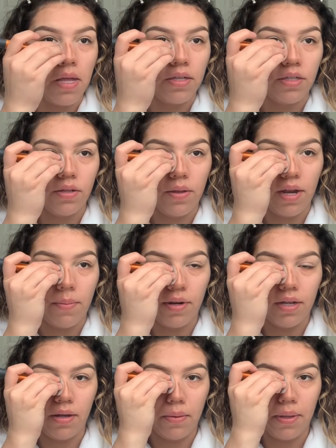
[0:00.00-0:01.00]
So then I'm going
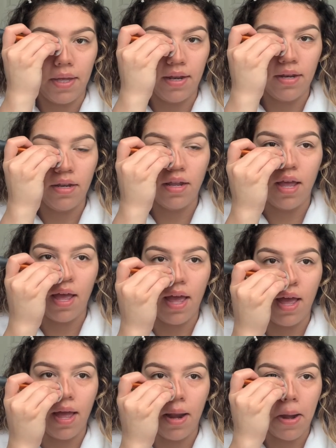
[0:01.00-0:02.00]
to go in
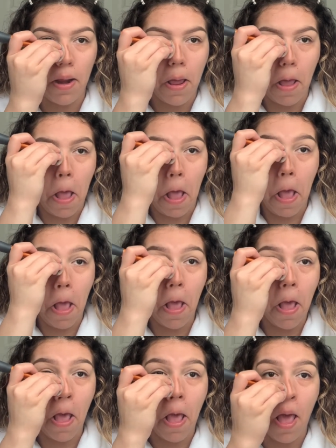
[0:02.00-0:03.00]
and
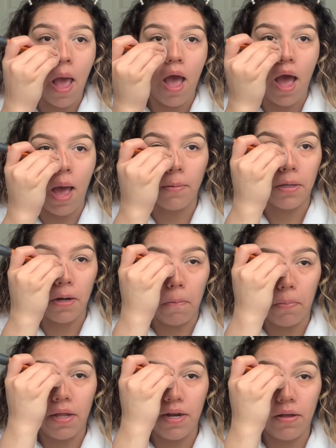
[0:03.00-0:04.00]
I'm going to
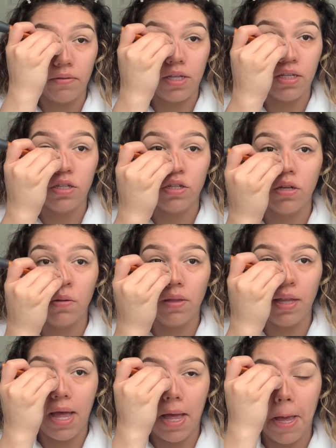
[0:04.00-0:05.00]
blend out these two
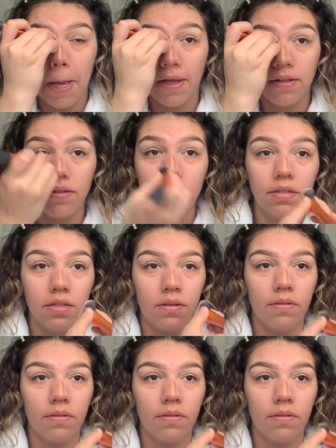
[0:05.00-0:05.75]
lines.